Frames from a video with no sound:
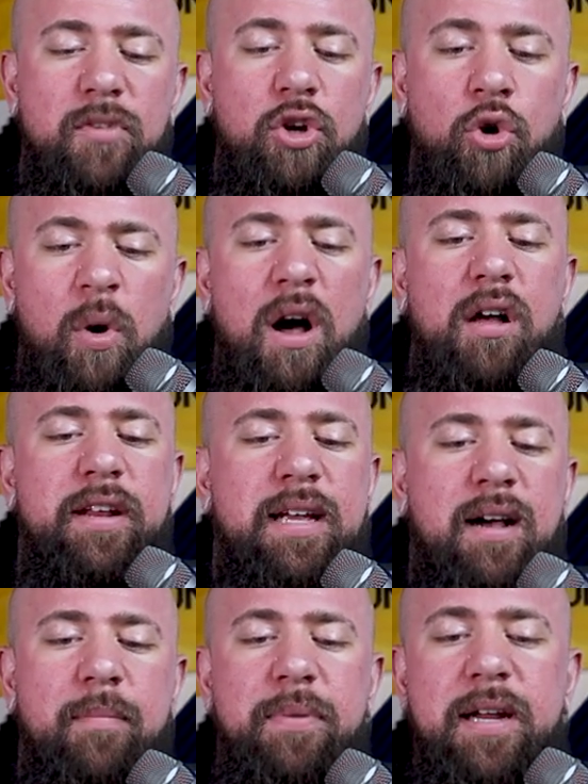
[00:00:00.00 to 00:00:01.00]
quality
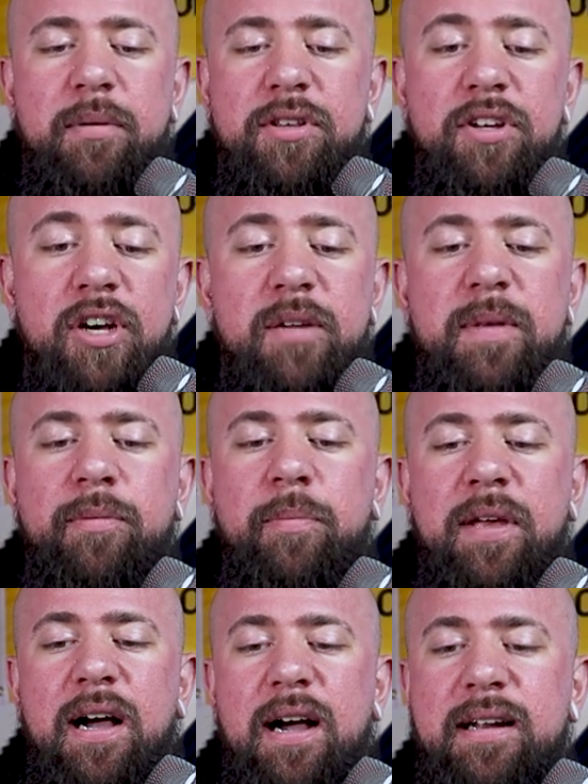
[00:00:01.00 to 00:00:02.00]
company with good people
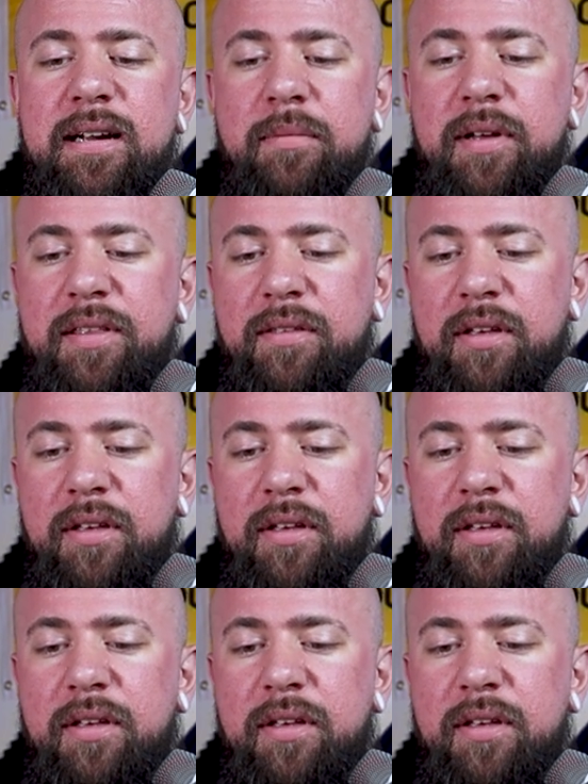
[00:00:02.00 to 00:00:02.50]
behind it with,